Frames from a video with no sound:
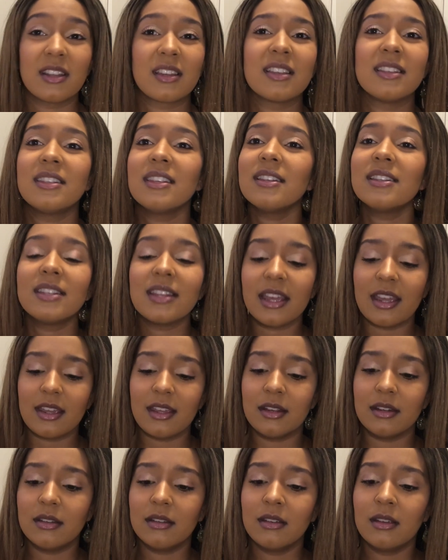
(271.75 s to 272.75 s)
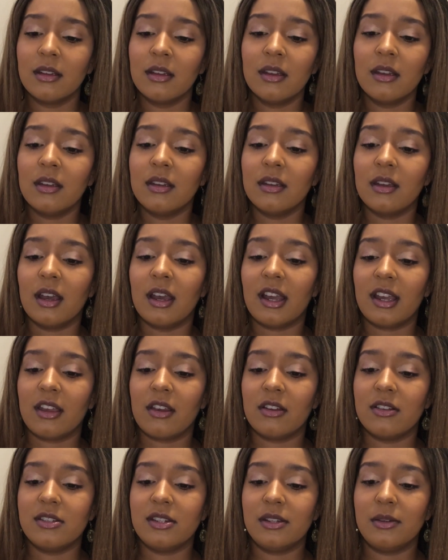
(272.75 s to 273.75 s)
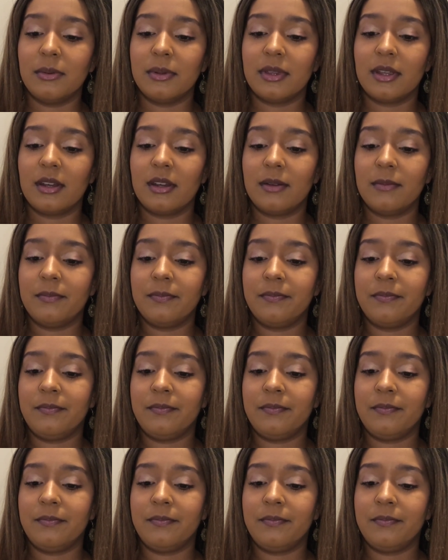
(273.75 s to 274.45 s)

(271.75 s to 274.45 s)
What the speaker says: Like, it's insane. I can't deal with that.